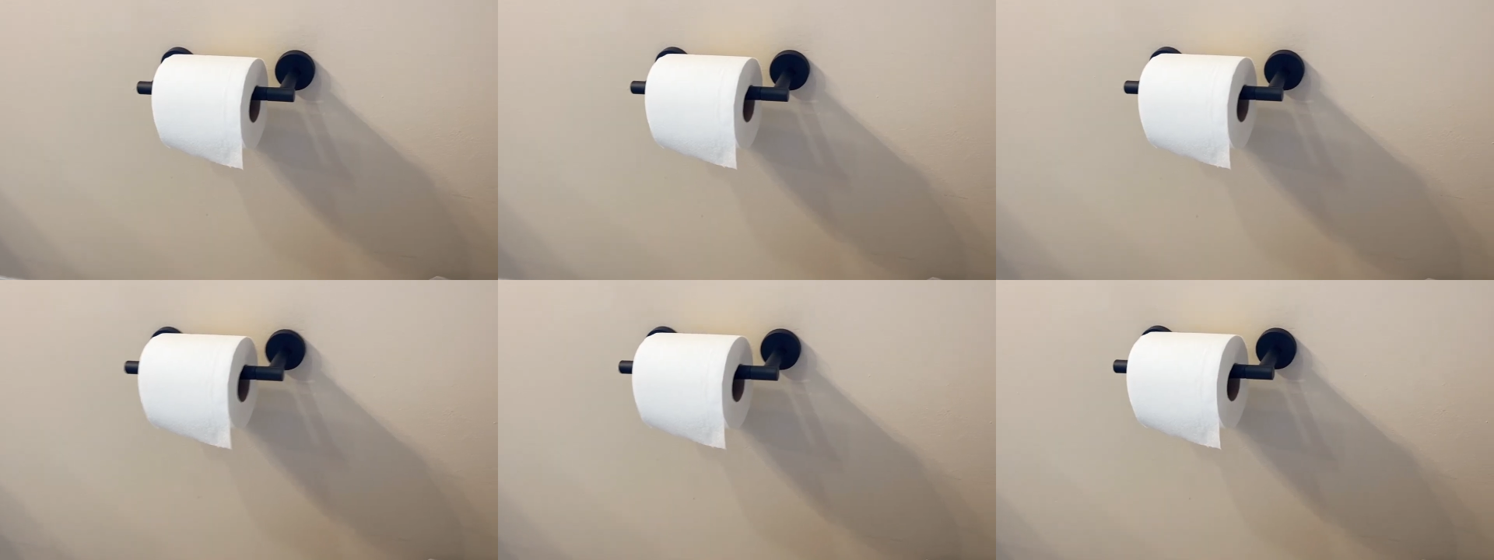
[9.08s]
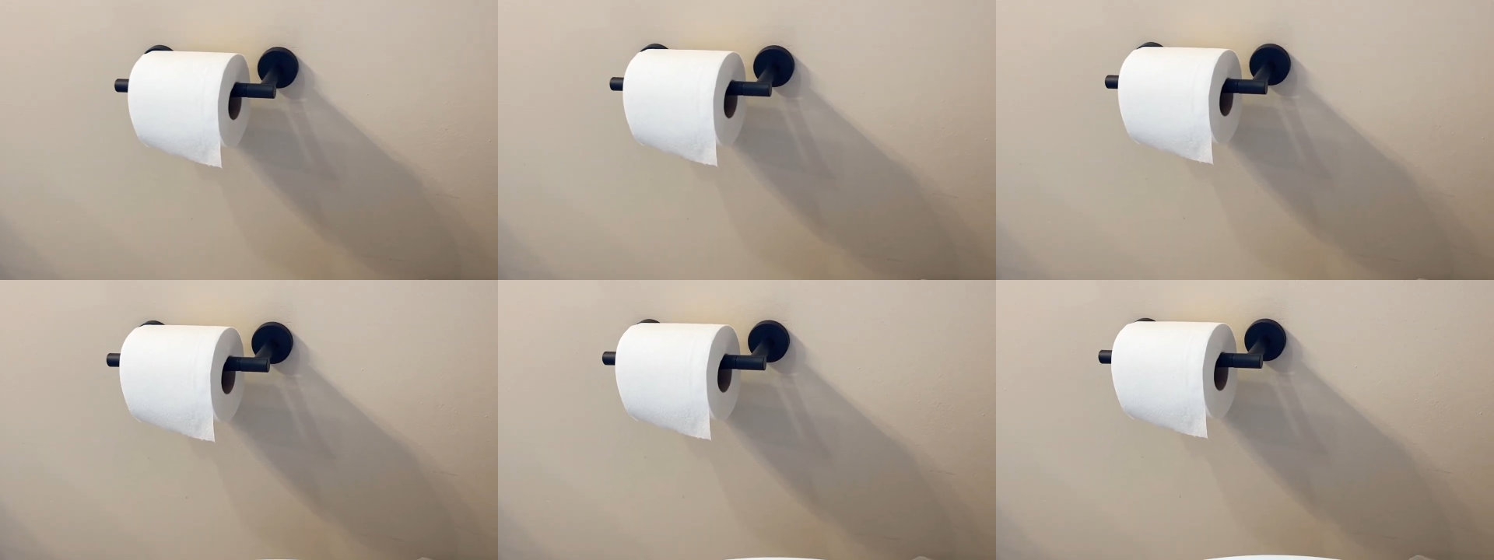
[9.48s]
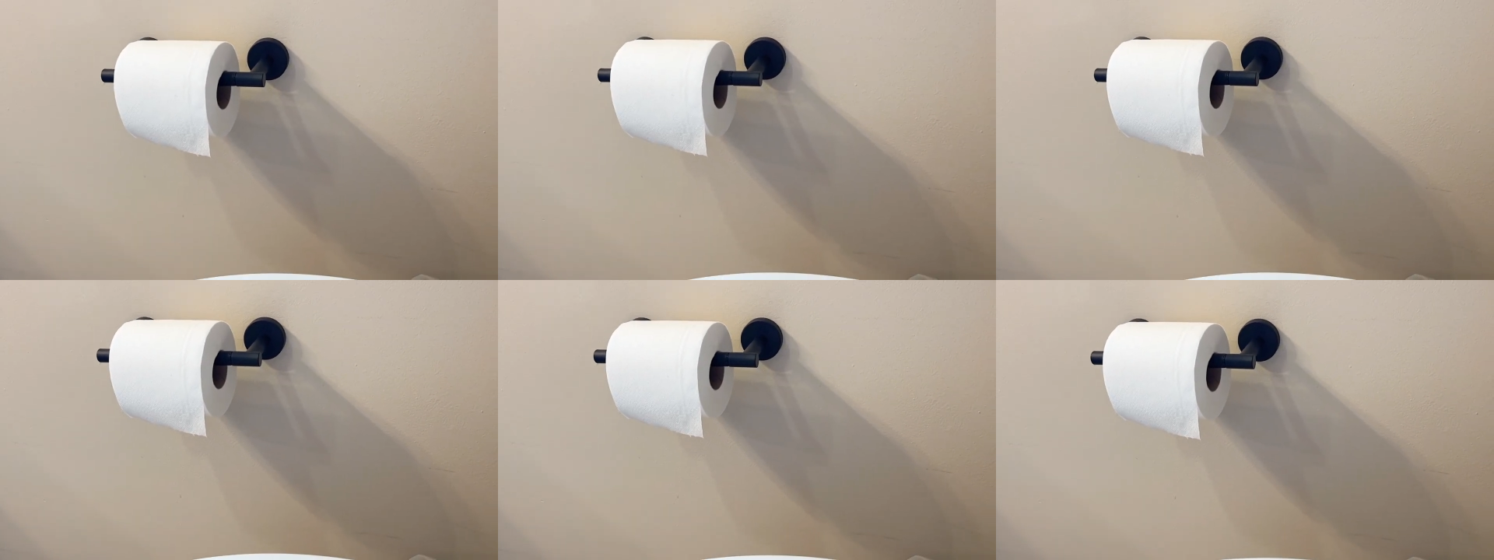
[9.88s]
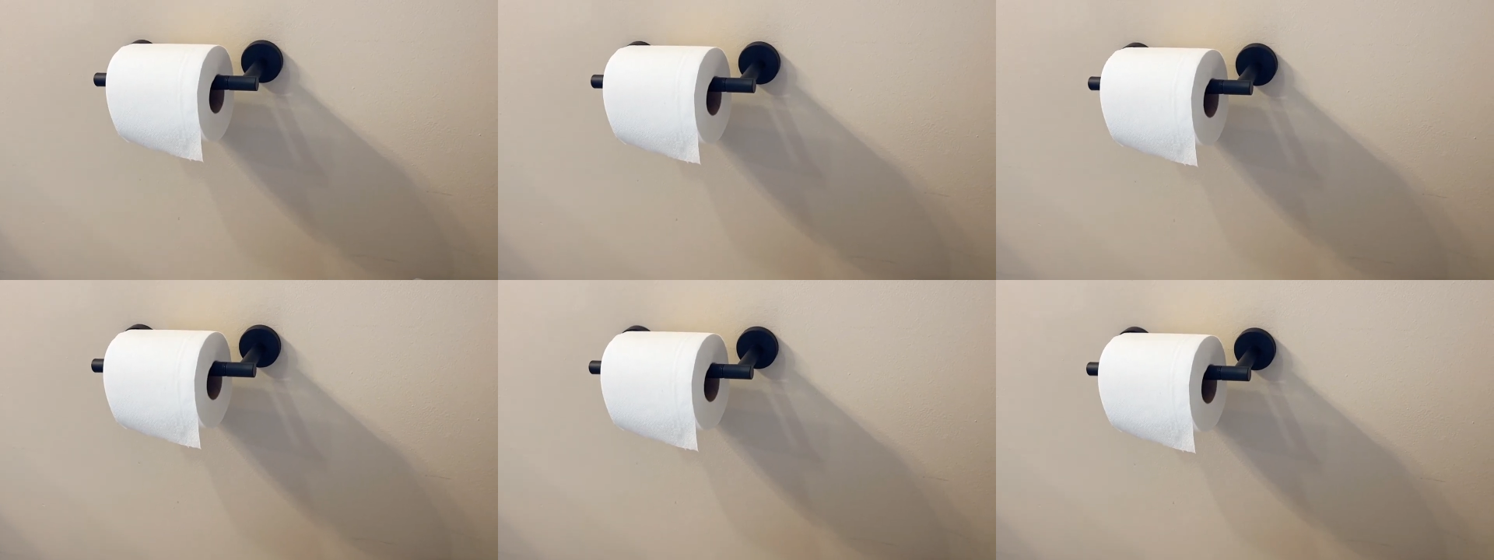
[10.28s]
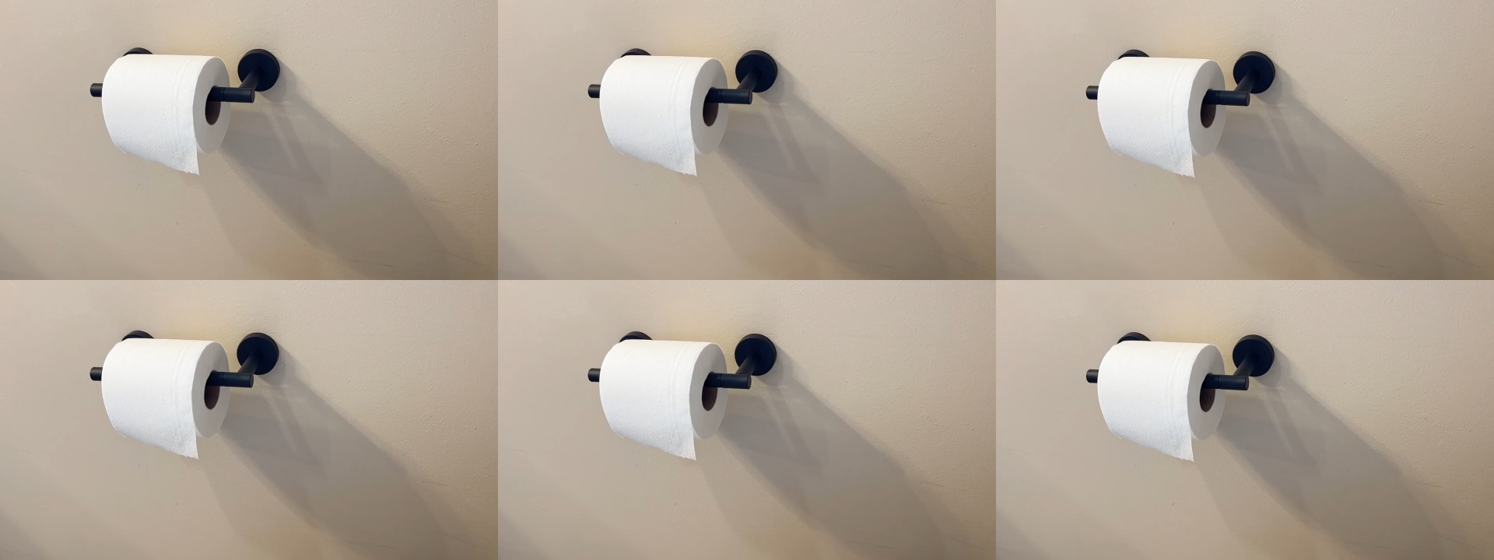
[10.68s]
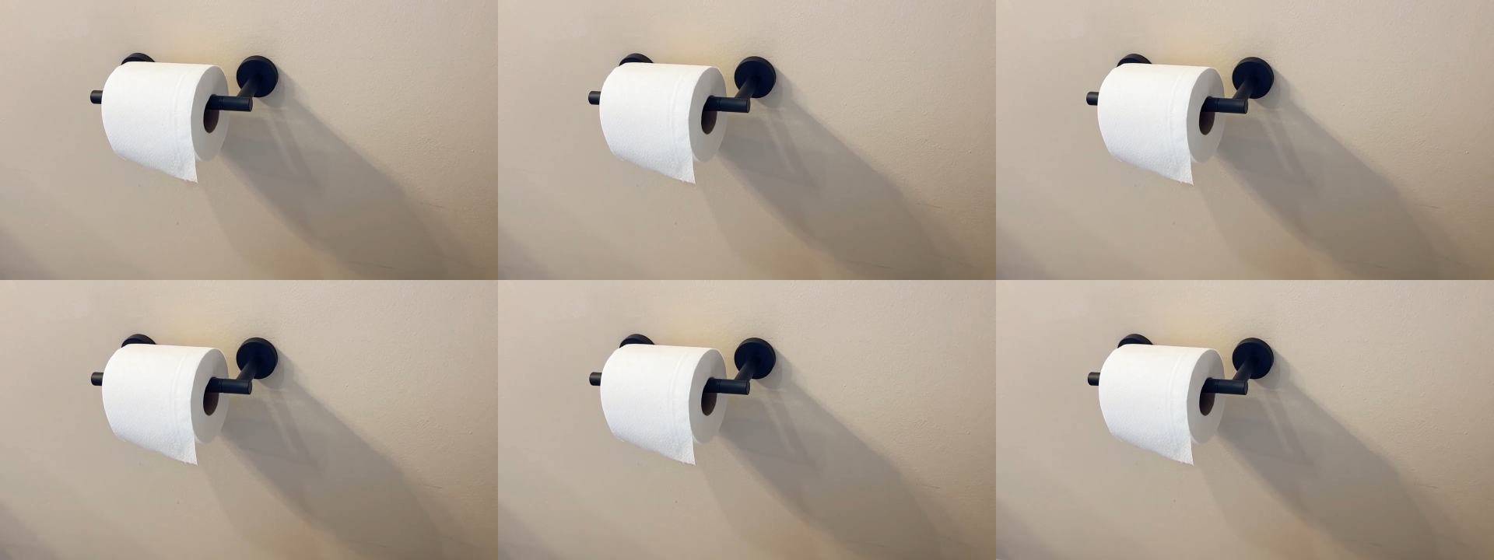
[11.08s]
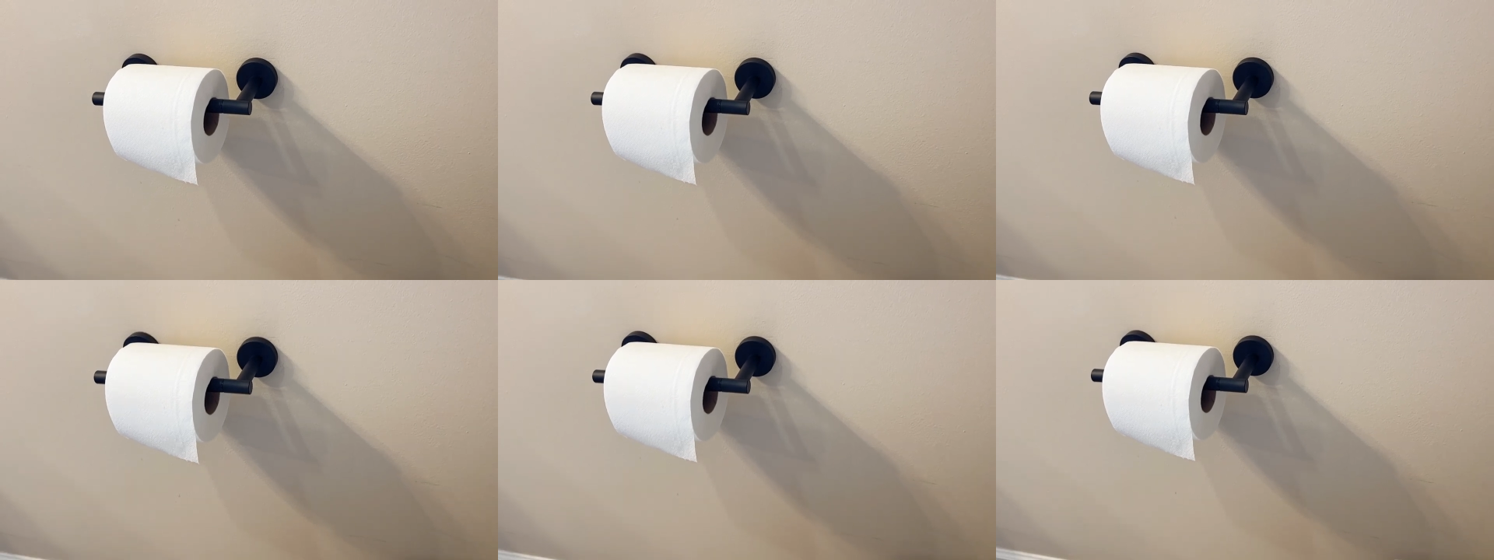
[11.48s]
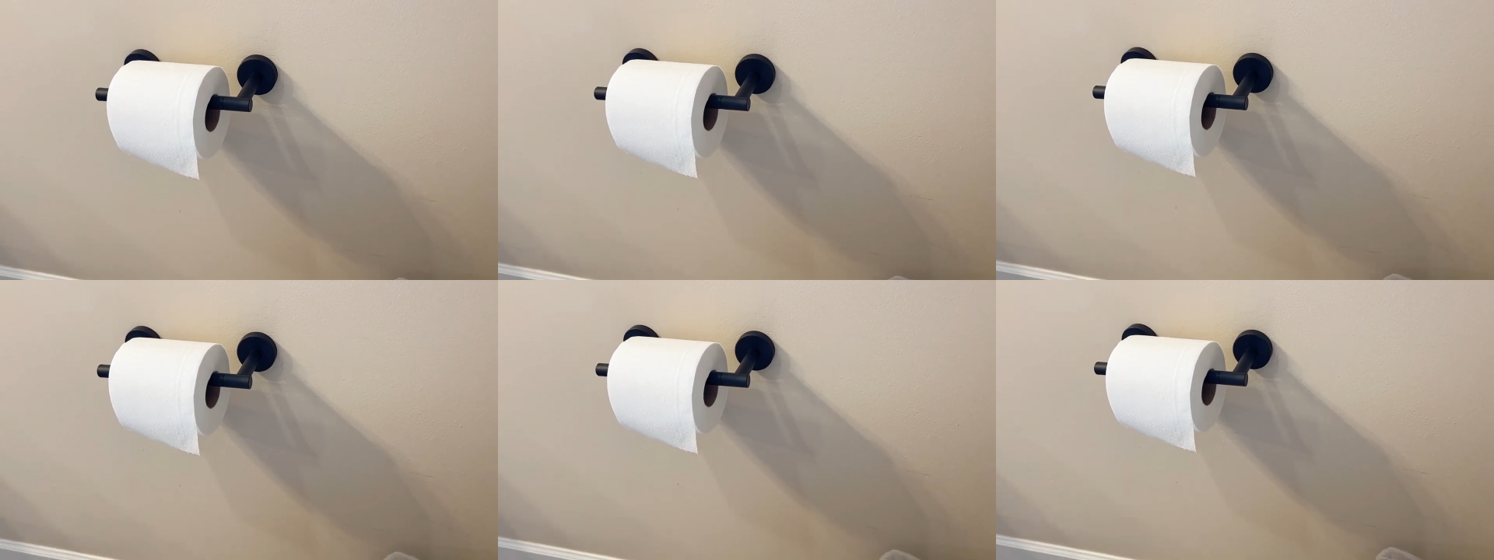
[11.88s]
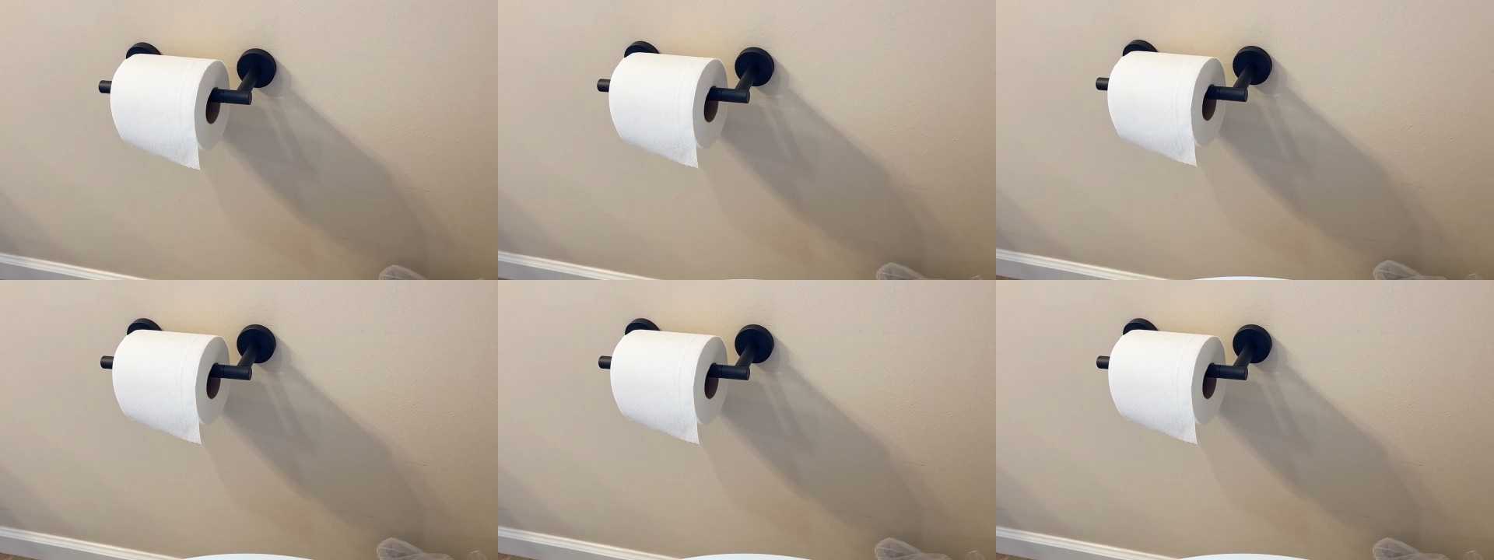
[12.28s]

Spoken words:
No face is visible, so there are no lips to read.